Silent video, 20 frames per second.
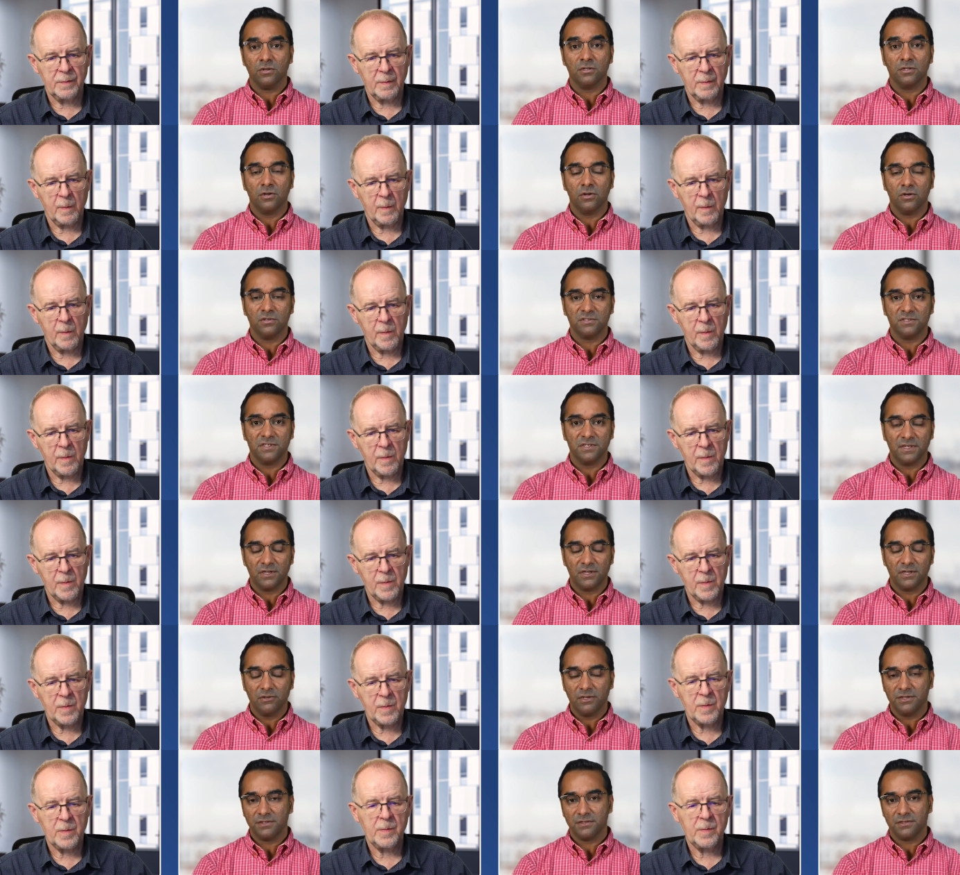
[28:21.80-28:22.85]
Speaker 1: all the laws and
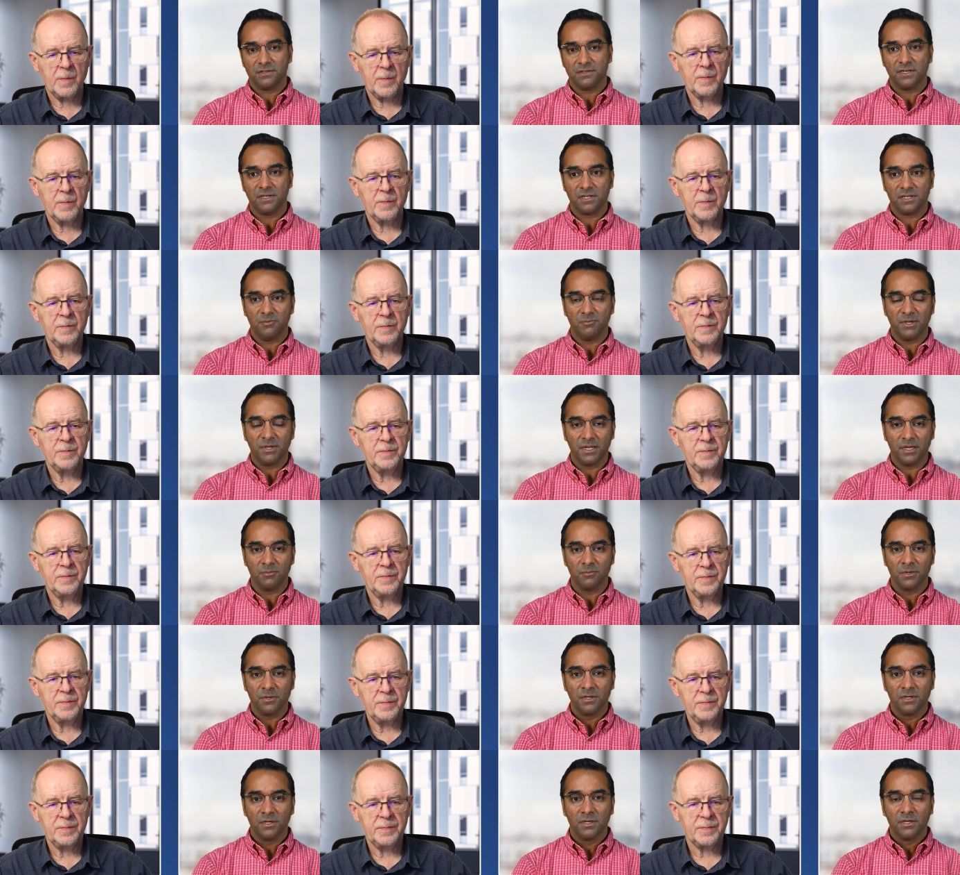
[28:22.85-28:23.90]
regulations that are coming
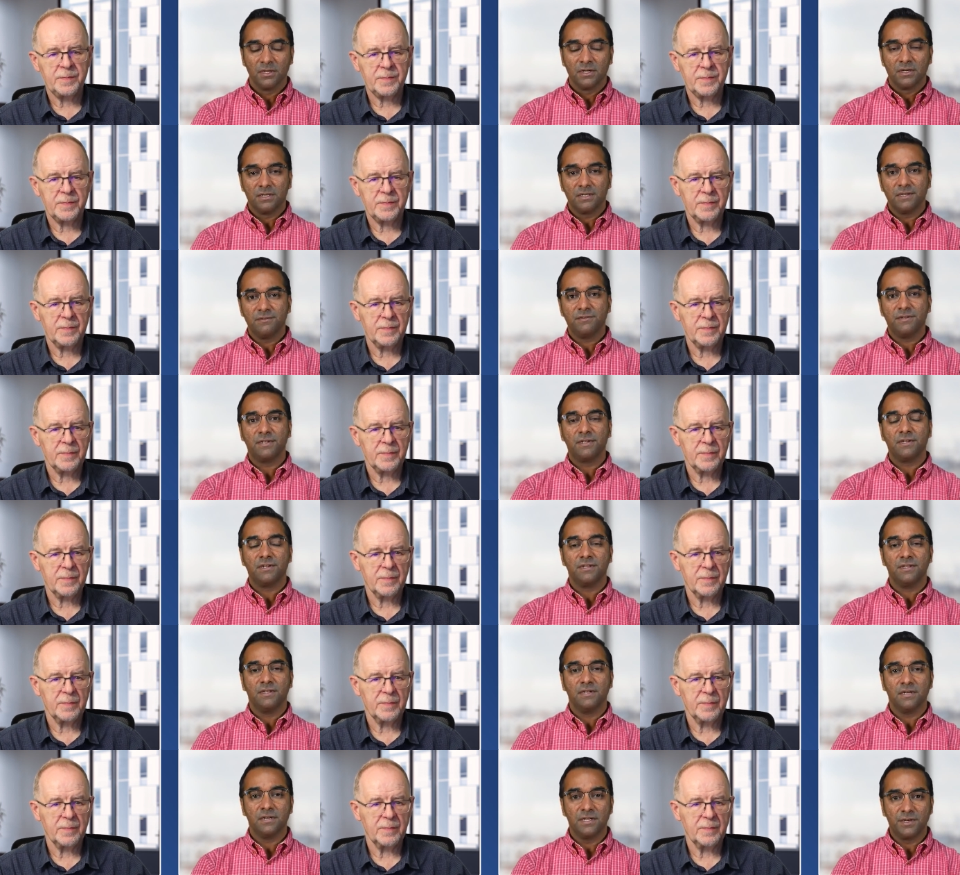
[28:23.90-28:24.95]
up,
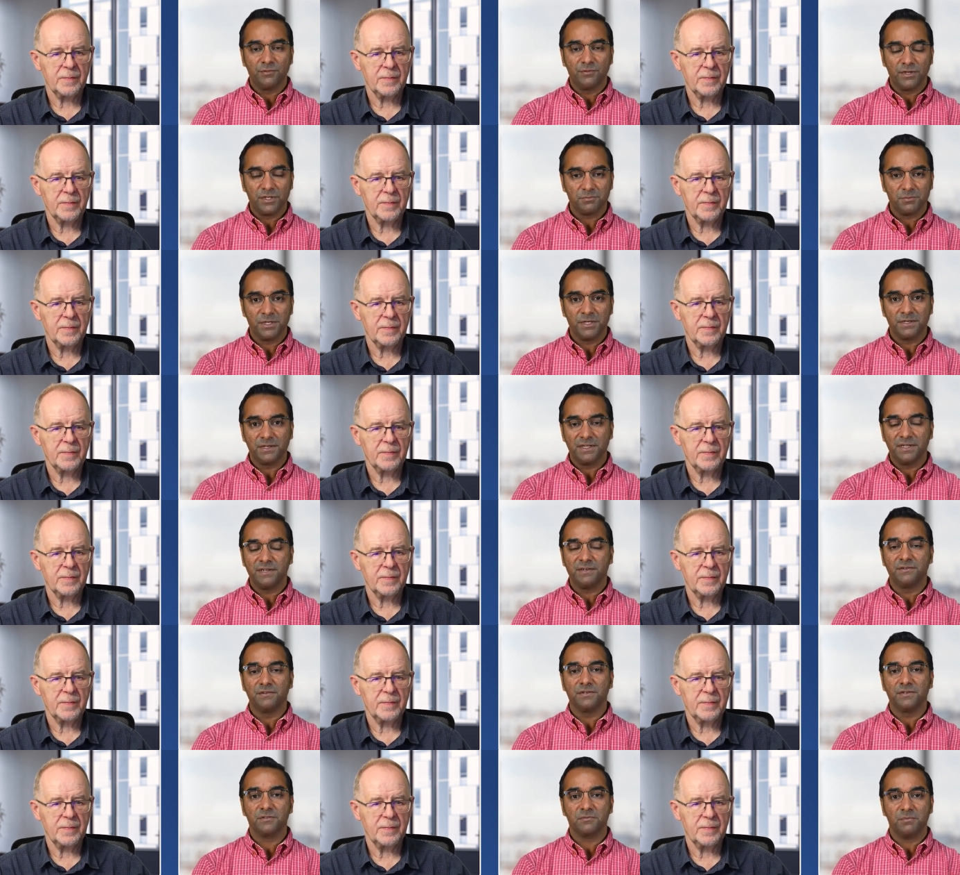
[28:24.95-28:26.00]
definitely the investment
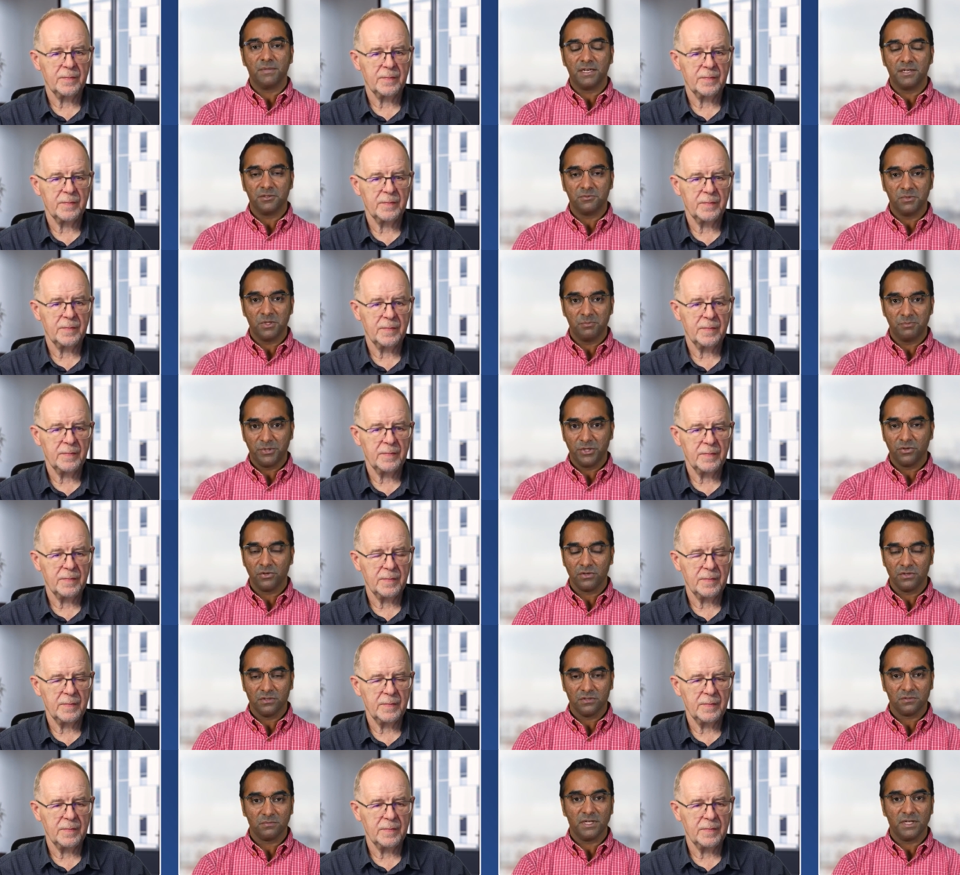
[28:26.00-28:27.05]
in risk management, pure
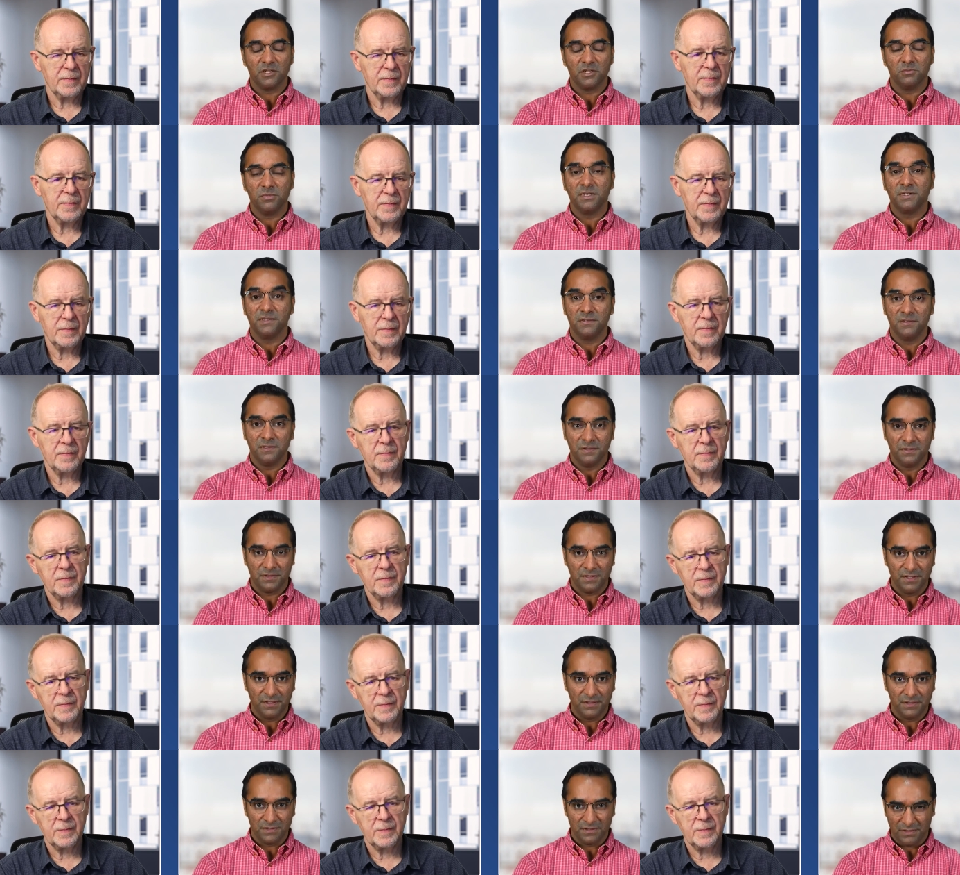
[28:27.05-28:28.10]
risk management is in,
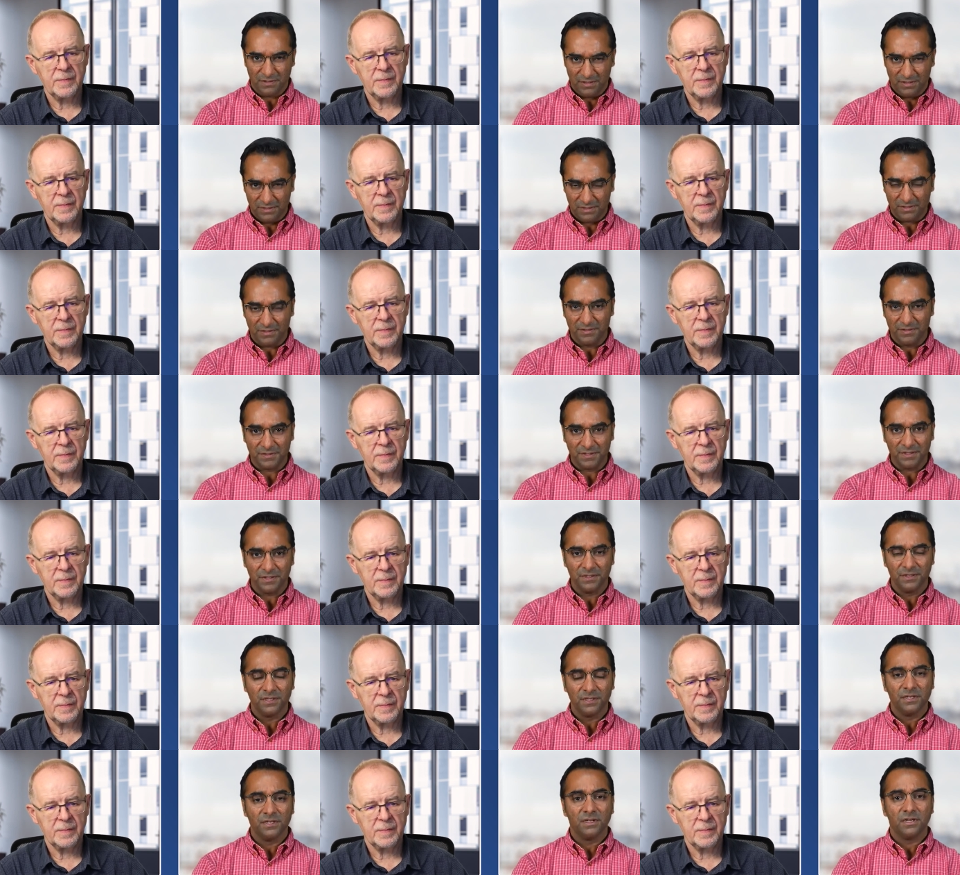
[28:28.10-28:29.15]
in, increasing
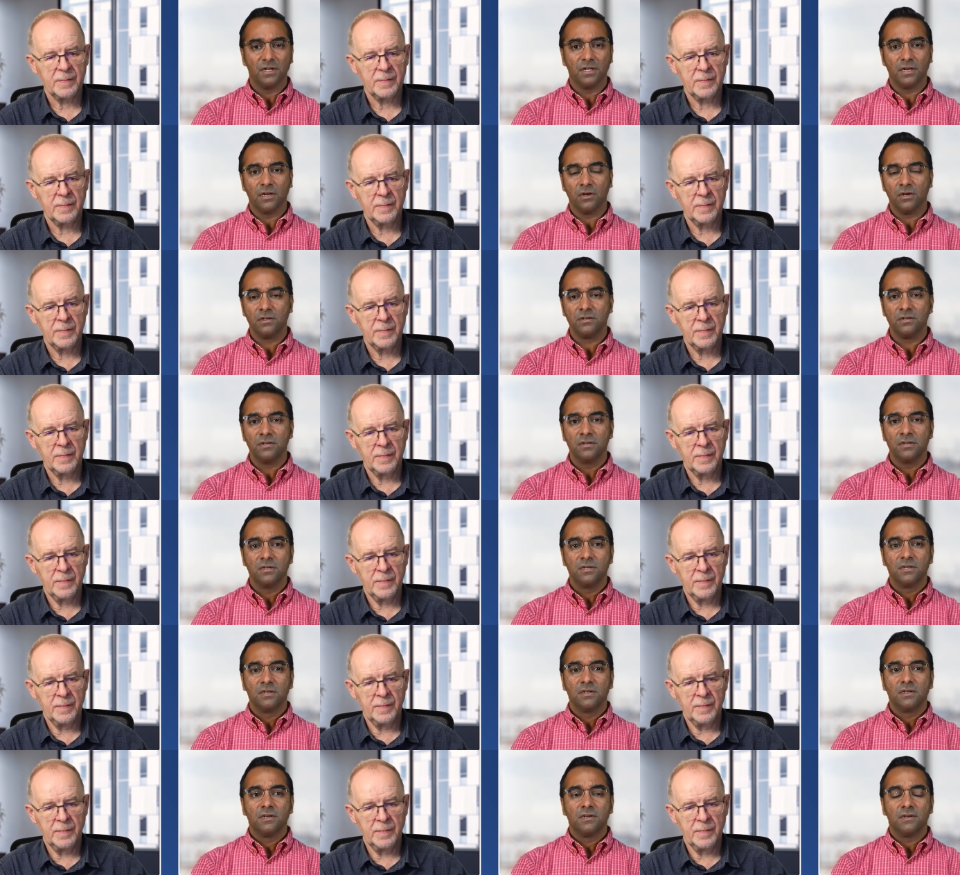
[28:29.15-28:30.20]
a lot,
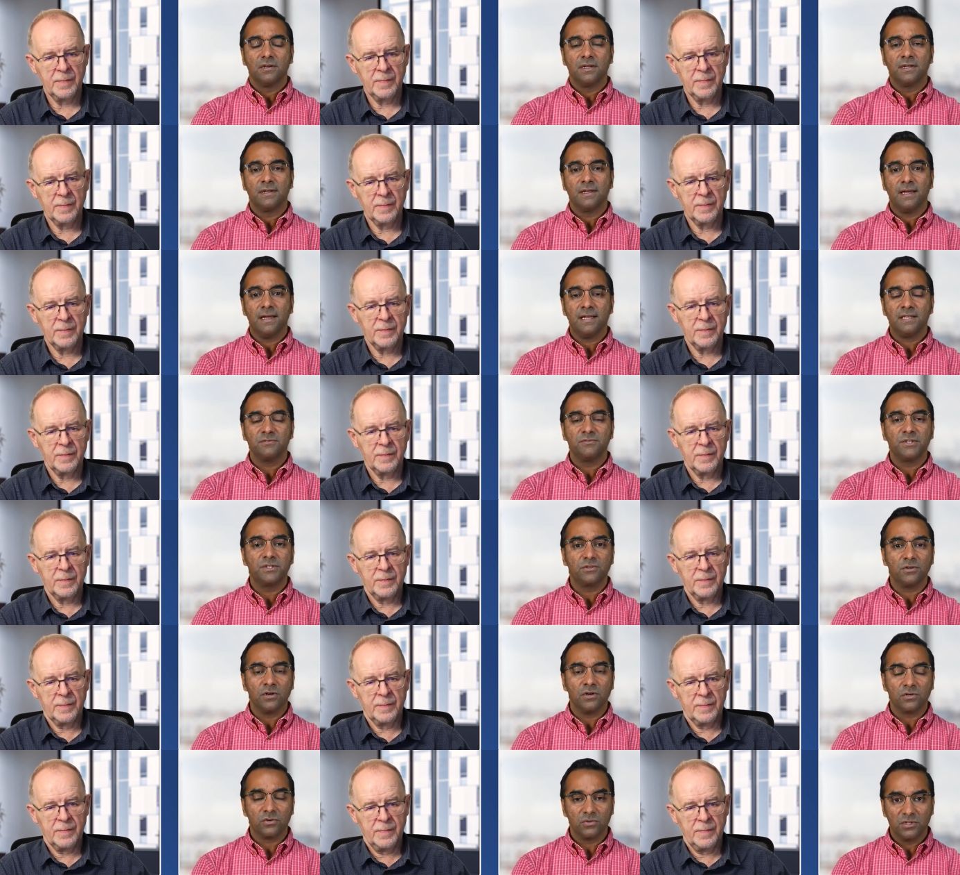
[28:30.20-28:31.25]
right? As we
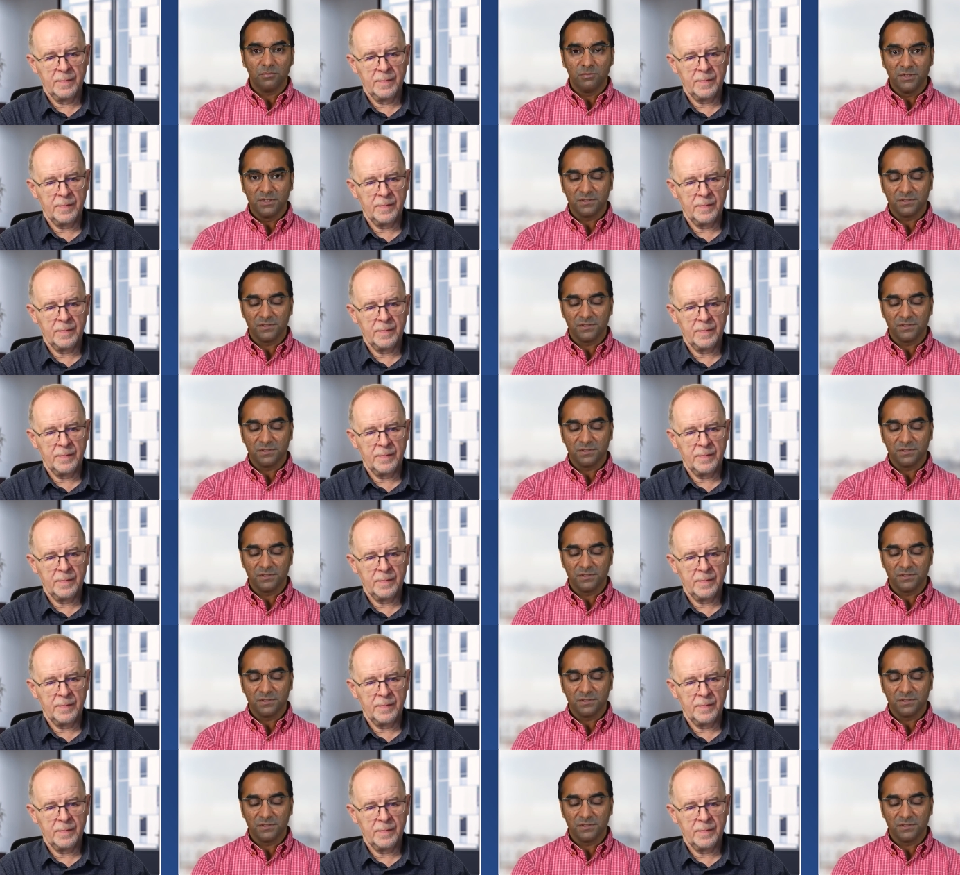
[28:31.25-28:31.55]
talk to the